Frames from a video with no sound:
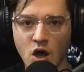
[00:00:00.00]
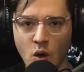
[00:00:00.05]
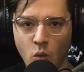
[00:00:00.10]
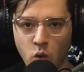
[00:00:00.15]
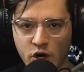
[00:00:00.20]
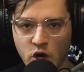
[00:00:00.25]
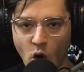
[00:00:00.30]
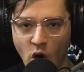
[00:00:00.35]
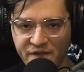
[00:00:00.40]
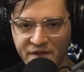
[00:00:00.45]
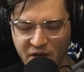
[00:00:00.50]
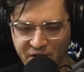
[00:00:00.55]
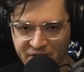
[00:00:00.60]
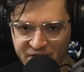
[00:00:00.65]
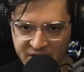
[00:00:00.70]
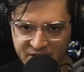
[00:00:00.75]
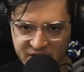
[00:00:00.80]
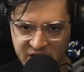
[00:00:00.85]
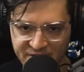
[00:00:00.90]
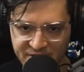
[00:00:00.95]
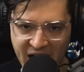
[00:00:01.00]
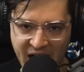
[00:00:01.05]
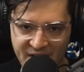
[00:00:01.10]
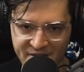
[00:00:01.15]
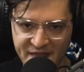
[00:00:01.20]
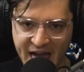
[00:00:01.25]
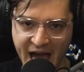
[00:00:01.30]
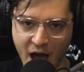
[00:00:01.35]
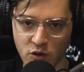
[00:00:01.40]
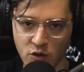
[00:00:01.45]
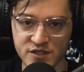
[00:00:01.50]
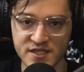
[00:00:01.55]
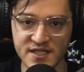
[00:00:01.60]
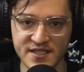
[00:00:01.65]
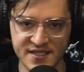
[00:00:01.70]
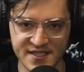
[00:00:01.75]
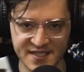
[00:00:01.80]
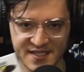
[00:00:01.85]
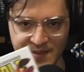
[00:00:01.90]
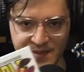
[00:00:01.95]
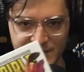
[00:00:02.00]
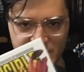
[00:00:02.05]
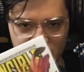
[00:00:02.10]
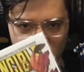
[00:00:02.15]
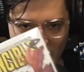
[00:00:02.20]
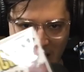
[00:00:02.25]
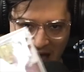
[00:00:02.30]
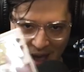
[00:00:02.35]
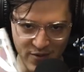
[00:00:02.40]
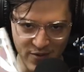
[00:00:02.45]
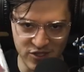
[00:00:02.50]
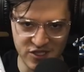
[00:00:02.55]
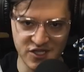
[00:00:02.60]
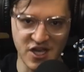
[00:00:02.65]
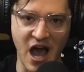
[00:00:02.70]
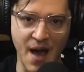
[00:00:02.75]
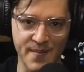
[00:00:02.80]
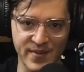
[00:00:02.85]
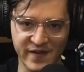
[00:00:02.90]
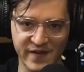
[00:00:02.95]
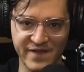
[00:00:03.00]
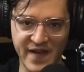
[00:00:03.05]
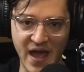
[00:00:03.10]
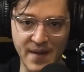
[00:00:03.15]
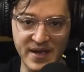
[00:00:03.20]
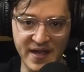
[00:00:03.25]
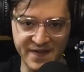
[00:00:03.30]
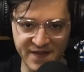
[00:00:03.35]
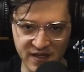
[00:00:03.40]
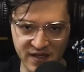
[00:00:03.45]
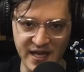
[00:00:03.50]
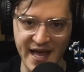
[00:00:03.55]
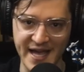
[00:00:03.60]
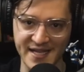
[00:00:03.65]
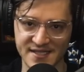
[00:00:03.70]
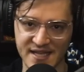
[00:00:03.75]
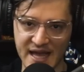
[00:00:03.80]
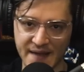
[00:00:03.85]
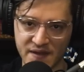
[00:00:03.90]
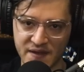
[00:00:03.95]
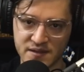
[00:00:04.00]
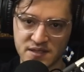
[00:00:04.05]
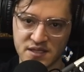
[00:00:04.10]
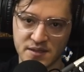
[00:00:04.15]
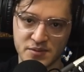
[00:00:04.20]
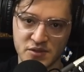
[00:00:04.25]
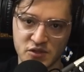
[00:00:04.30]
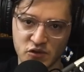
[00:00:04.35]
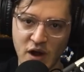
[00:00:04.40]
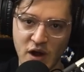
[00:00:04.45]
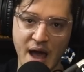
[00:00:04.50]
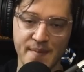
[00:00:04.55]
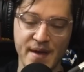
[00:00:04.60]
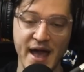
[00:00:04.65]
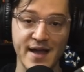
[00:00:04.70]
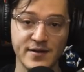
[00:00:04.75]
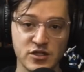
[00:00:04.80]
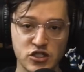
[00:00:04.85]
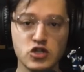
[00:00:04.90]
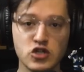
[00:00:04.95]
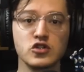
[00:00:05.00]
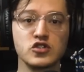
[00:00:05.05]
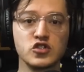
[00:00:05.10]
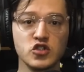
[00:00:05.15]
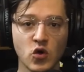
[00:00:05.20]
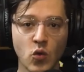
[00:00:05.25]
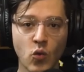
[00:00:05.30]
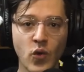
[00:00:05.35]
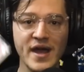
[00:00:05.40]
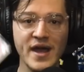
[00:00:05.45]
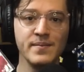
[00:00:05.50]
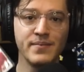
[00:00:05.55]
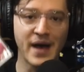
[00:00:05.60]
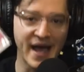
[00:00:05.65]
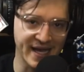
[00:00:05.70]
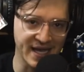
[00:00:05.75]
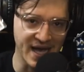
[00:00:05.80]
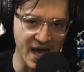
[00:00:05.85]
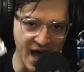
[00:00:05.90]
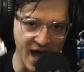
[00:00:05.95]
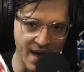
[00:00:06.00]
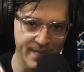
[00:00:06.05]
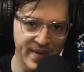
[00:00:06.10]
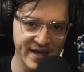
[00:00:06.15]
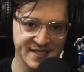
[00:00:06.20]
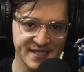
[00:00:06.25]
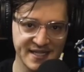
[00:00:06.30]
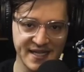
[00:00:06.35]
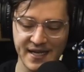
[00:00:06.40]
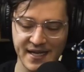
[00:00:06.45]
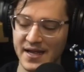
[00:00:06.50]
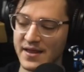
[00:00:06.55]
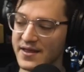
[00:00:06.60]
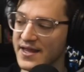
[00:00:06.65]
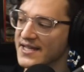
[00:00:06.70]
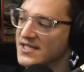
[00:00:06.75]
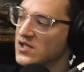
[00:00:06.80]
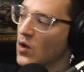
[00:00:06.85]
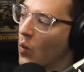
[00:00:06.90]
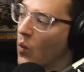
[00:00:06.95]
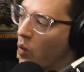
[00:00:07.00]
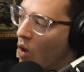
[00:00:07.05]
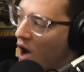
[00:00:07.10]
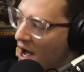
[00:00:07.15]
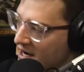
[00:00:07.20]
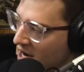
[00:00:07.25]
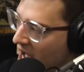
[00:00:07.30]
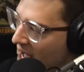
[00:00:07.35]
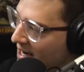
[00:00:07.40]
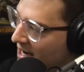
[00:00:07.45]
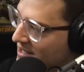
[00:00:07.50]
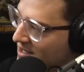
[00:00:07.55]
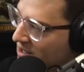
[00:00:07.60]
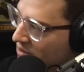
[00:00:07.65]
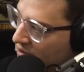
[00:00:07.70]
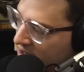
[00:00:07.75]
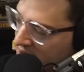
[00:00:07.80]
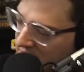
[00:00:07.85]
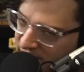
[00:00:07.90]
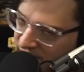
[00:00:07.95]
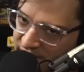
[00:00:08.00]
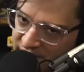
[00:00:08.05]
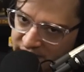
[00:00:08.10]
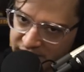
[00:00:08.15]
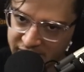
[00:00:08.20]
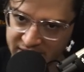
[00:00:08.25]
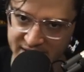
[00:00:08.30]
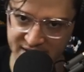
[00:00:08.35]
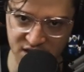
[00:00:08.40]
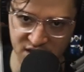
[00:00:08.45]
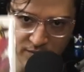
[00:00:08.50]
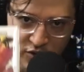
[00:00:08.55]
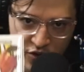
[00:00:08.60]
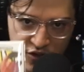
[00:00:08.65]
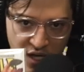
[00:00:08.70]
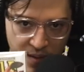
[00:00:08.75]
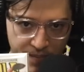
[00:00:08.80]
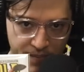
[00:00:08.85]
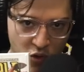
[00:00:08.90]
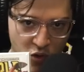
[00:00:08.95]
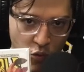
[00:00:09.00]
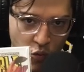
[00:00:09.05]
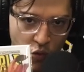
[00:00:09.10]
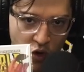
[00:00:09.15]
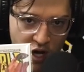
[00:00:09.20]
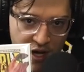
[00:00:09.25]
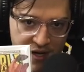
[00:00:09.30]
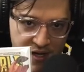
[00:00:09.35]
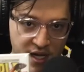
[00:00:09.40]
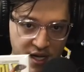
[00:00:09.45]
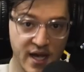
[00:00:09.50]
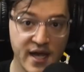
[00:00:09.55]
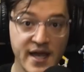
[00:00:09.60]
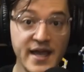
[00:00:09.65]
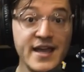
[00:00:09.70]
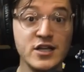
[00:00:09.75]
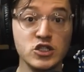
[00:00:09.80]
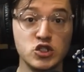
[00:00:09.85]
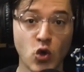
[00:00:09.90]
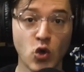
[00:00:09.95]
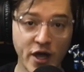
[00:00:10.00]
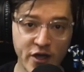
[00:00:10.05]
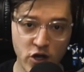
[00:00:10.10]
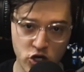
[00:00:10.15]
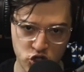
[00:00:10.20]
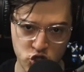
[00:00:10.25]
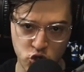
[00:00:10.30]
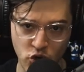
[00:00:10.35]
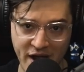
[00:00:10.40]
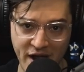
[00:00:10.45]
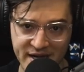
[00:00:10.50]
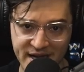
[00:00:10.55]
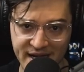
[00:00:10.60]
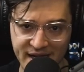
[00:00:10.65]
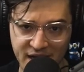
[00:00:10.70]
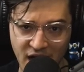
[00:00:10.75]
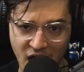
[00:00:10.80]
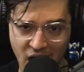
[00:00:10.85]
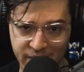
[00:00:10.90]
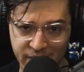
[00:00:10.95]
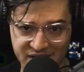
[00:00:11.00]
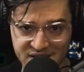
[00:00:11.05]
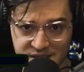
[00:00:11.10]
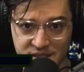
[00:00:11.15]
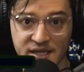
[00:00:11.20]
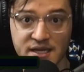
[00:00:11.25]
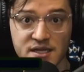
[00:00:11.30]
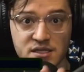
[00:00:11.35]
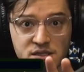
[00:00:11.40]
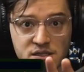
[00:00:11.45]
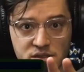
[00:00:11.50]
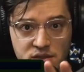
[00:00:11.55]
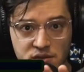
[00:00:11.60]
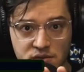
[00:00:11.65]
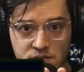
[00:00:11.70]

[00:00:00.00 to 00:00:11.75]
We're going for 55,000 subscribers, Comic Fam. Hit the like, slap the subscribe. Enter to win by commenting this Whatnot exclusive of Invincible #1. Enjoy your trending comics list.